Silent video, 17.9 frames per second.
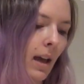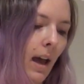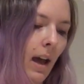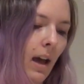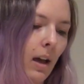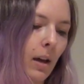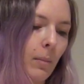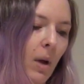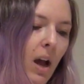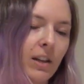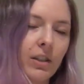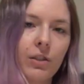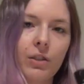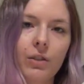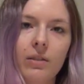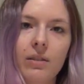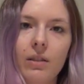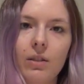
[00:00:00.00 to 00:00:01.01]
Um, I
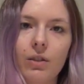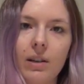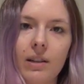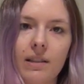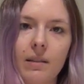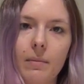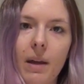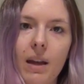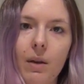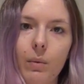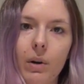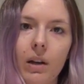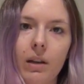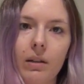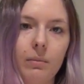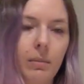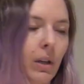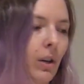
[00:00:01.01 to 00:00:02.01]
just use the Tresemme
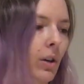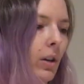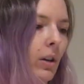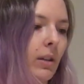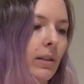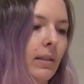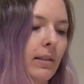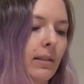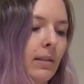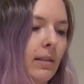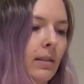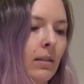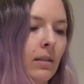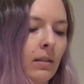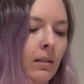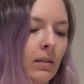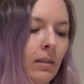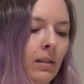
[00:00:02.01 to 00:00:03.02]
one
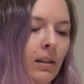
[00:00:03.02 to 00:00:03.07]
because